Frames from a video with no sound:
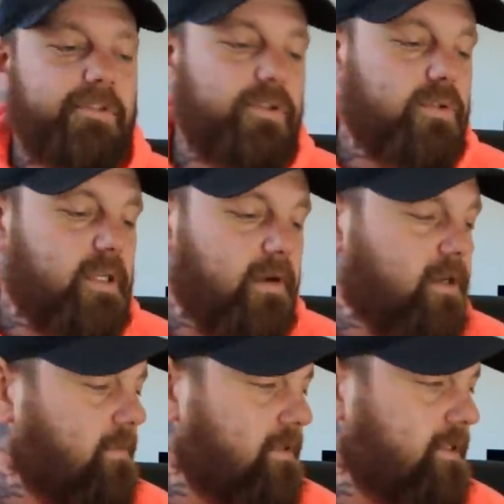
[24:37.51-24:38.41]
shoe sale
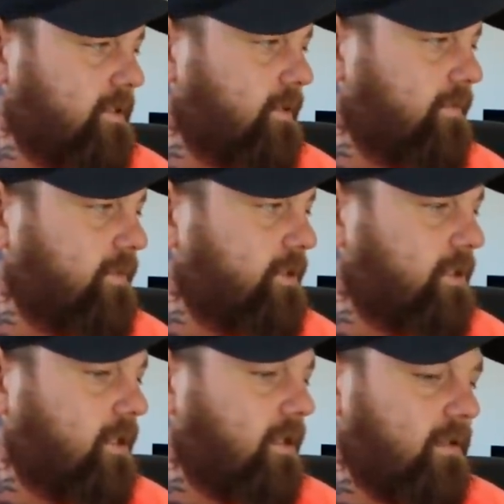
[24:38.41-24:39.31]
coming soon for
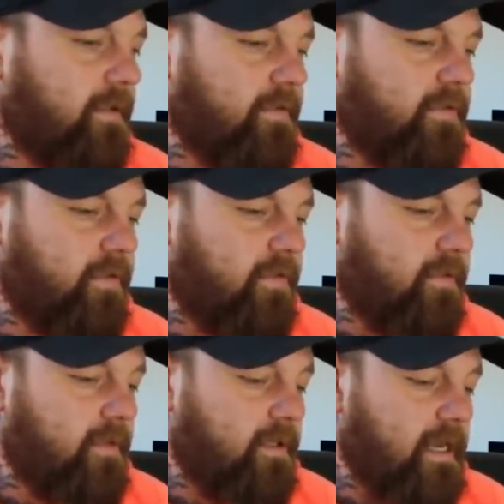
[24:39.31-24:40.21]
sure, because there's
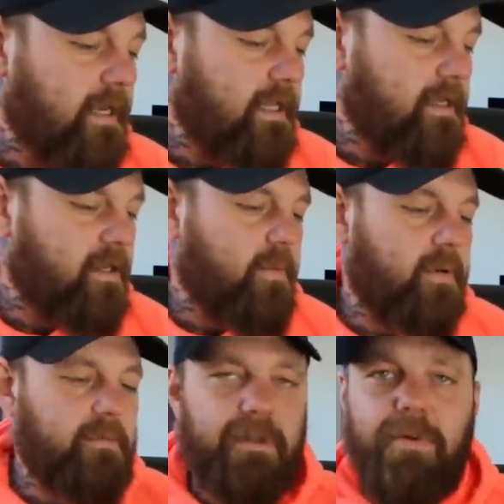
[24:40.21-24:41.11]
just a lot of heat
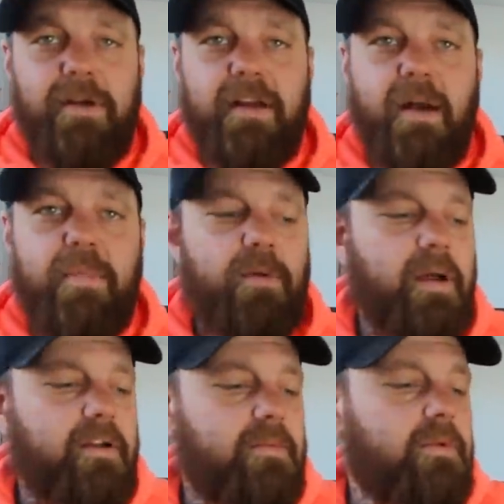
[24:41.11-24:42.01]
coming, and we ain't got
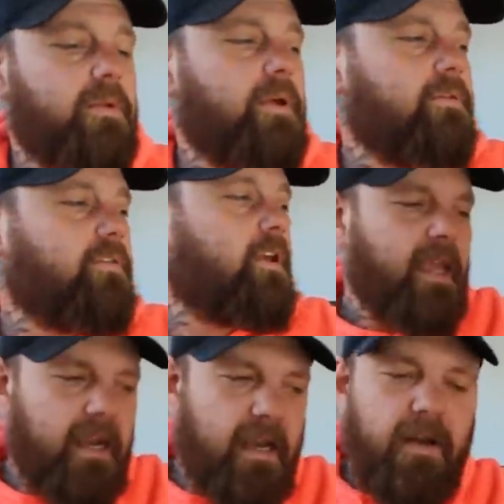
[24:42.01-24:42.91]
BYW lows yet.
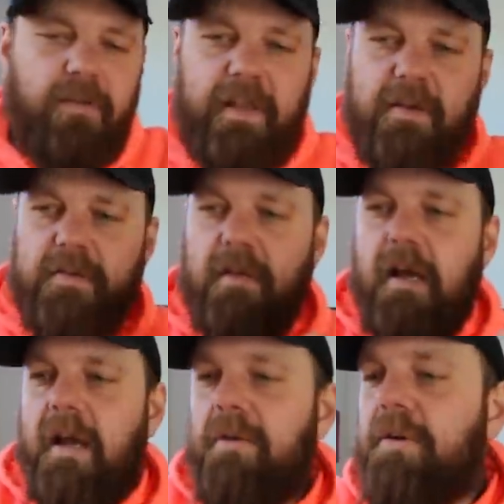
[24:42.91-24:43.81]
And I don't think those
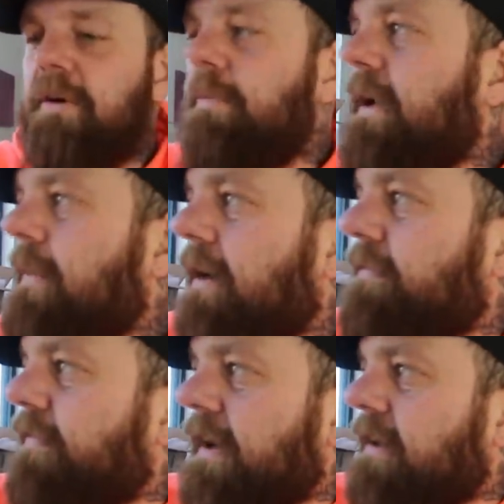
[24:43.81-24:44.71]
clients, I don't know, man,
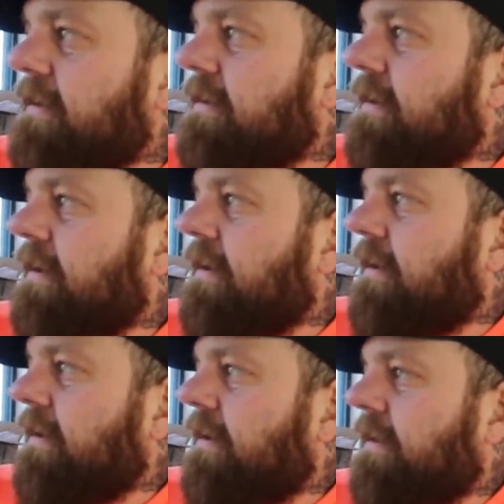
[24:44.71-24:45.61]
my fucking,
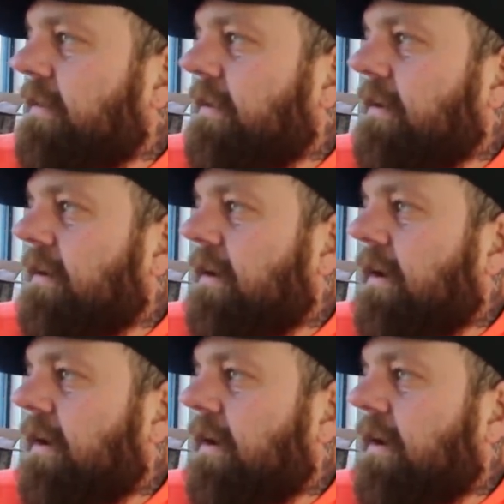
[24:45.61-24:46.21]
the,